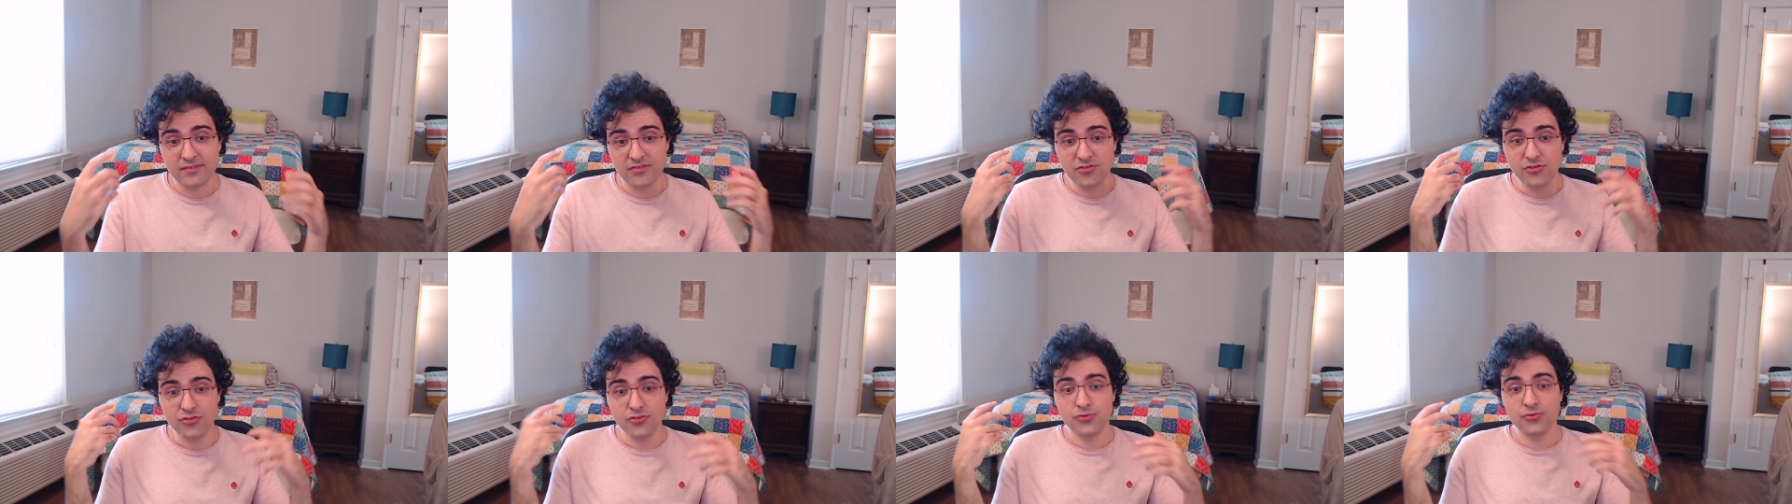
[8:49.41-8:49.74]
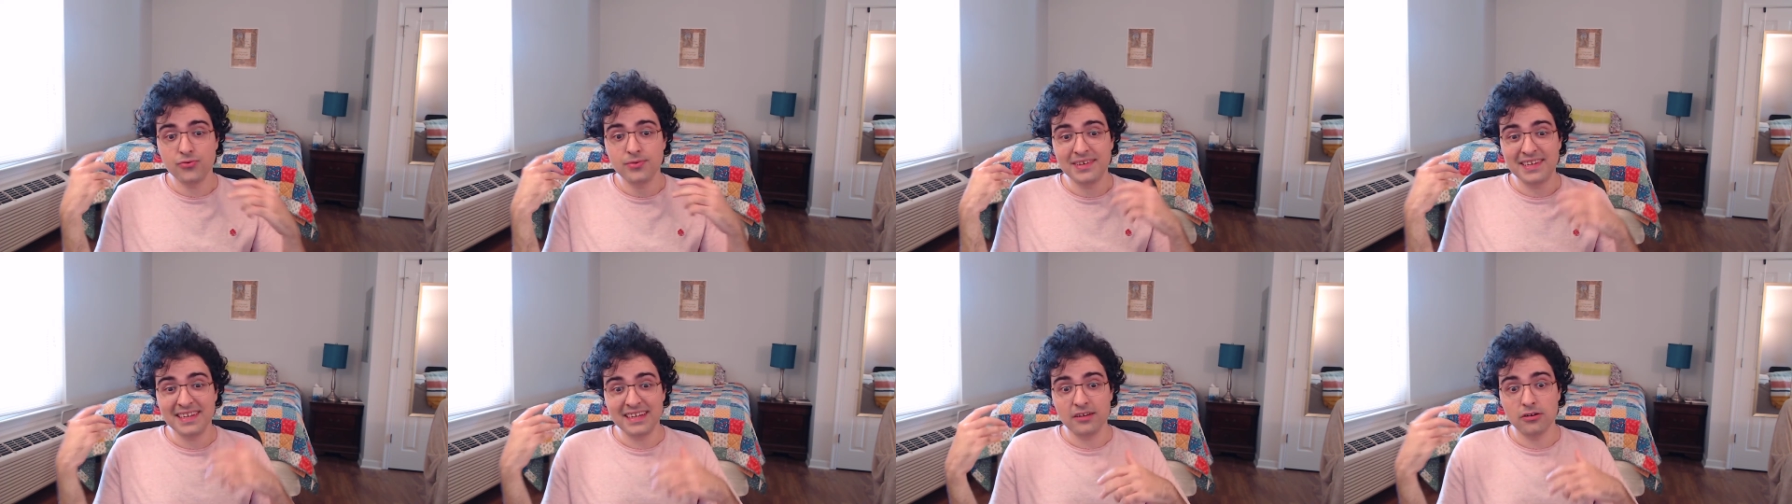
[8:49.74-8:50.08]
new
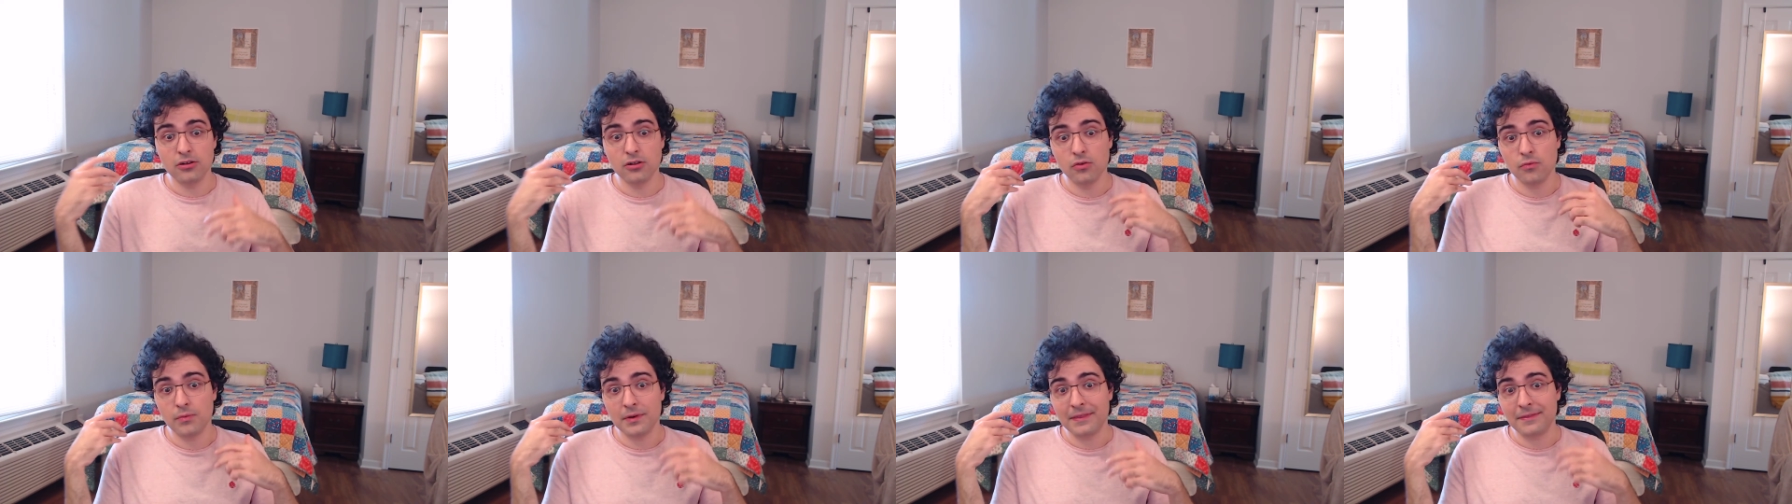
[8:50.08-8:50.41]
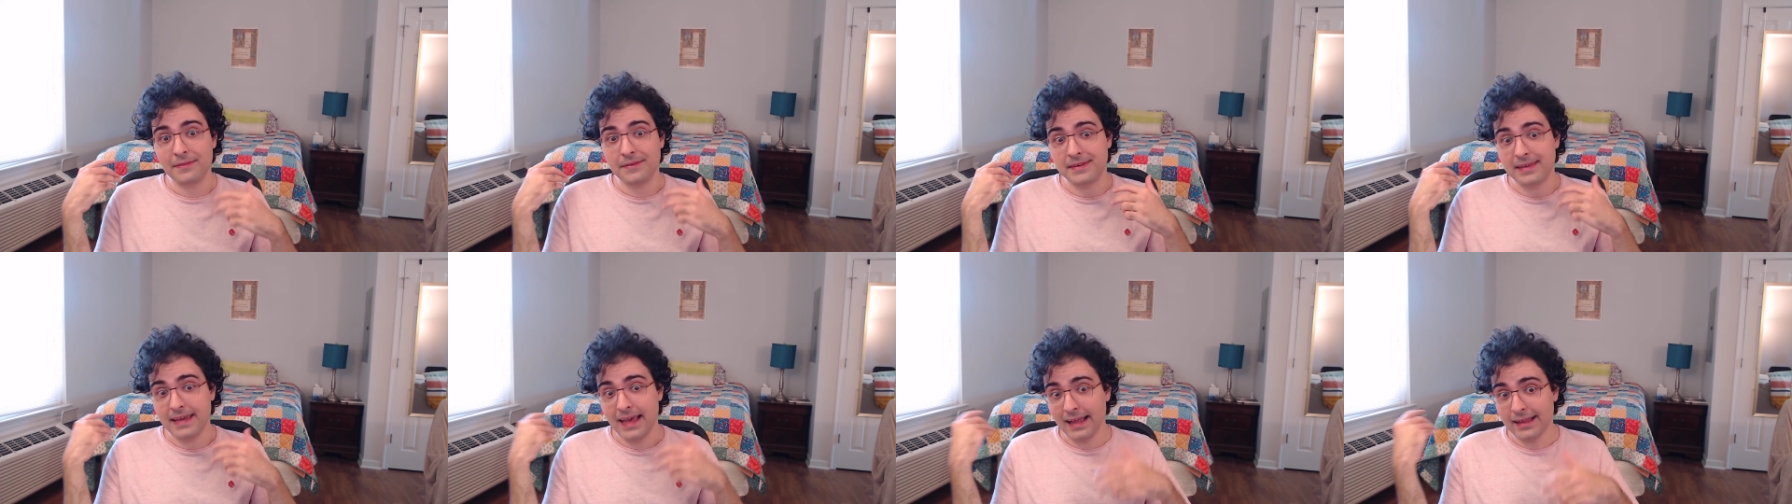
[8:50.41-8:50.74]
deal
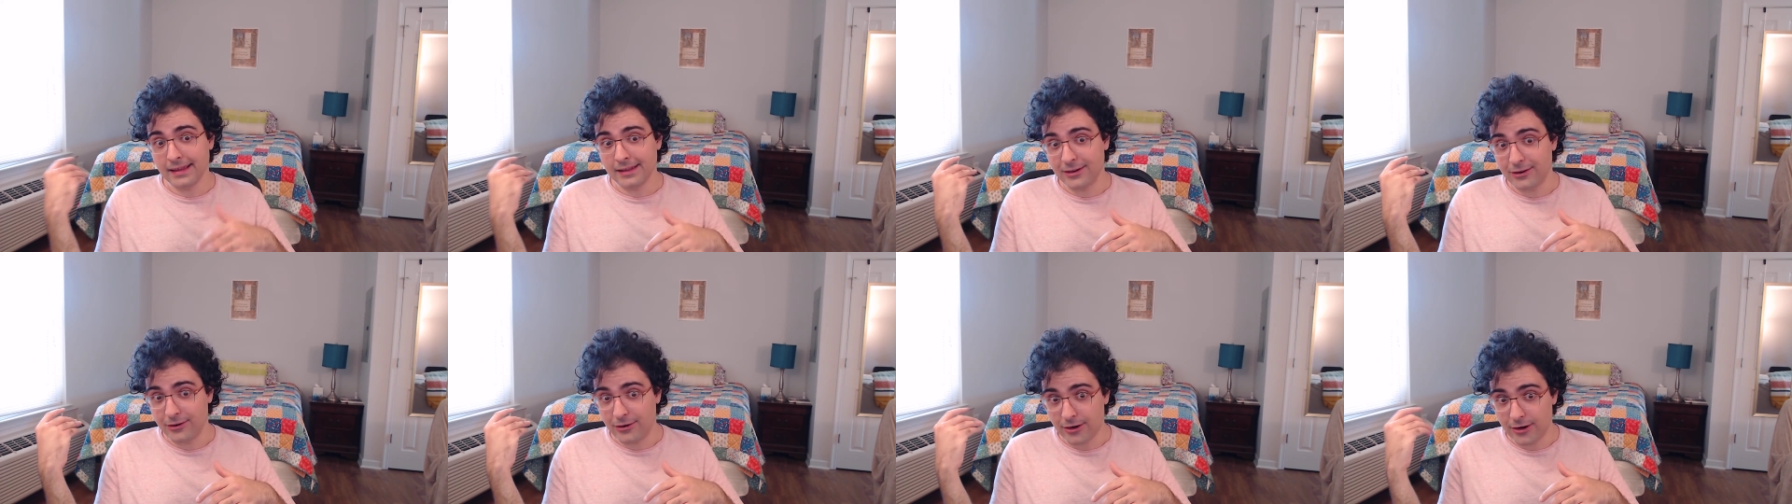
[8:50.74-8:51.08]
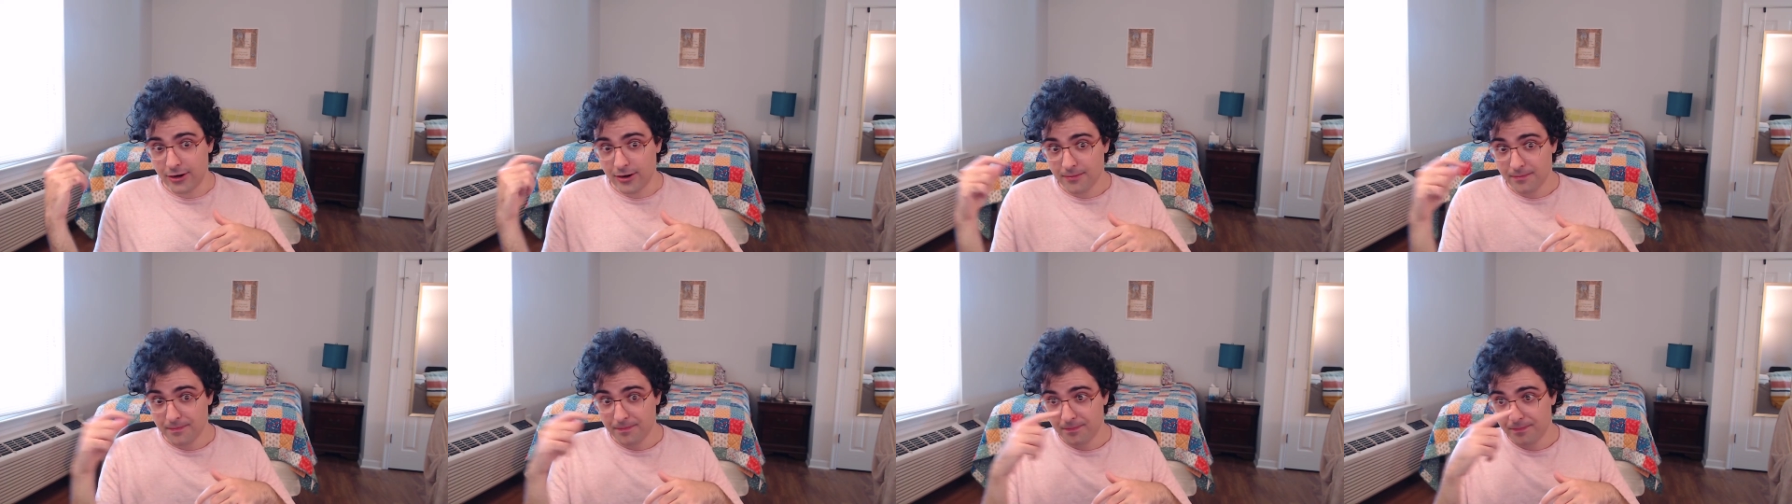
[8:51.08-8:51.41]
with Dalinar.